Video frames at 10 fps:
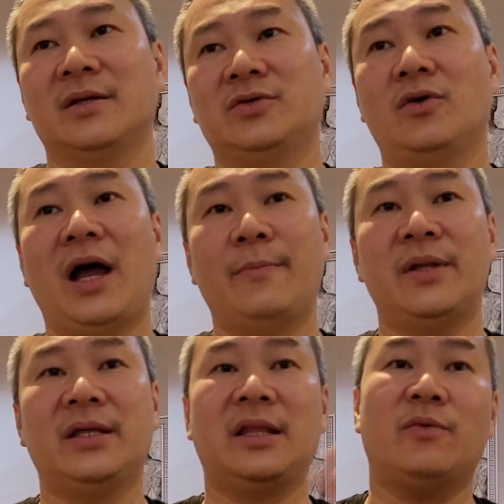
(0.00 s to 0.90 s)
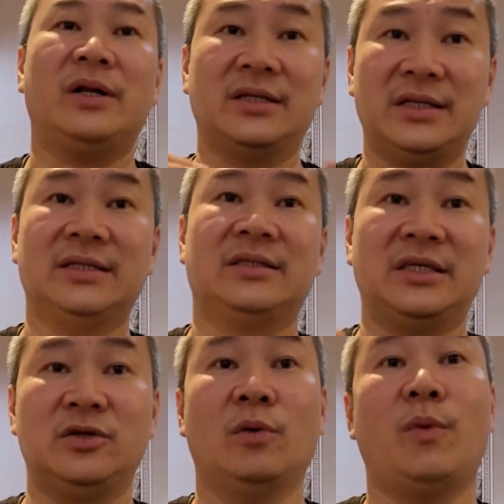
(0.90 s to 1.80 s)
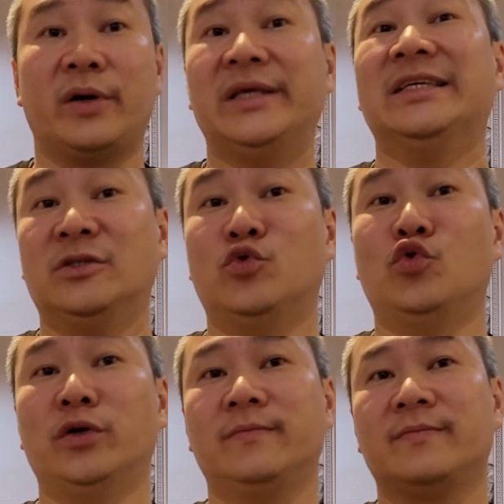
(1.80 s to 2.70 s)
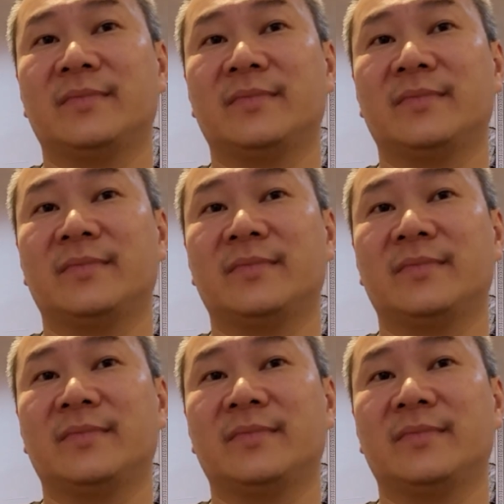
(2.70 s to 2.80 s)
So hibernate, that one is in your body is good.